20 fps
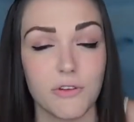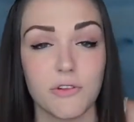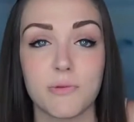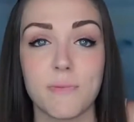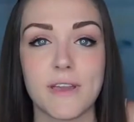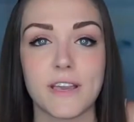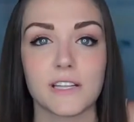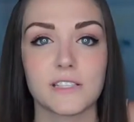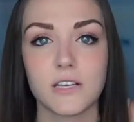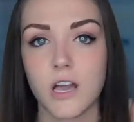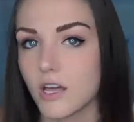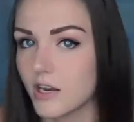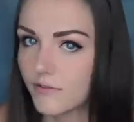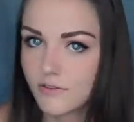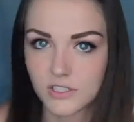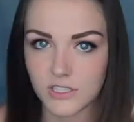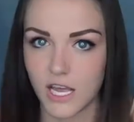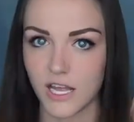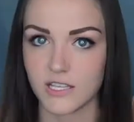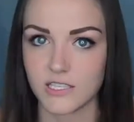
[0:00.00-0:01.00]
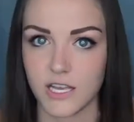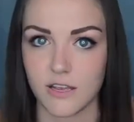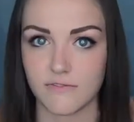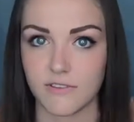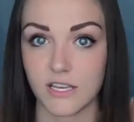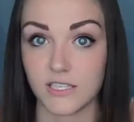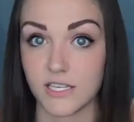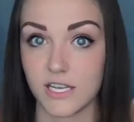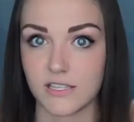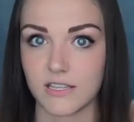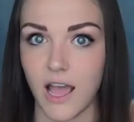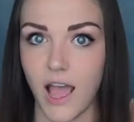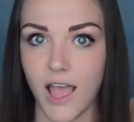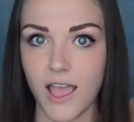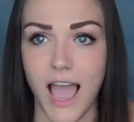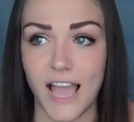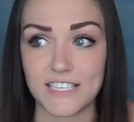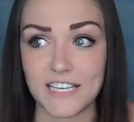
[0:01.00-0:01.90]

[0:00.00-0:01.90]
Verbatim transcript: It would make a ton of sense if they did that.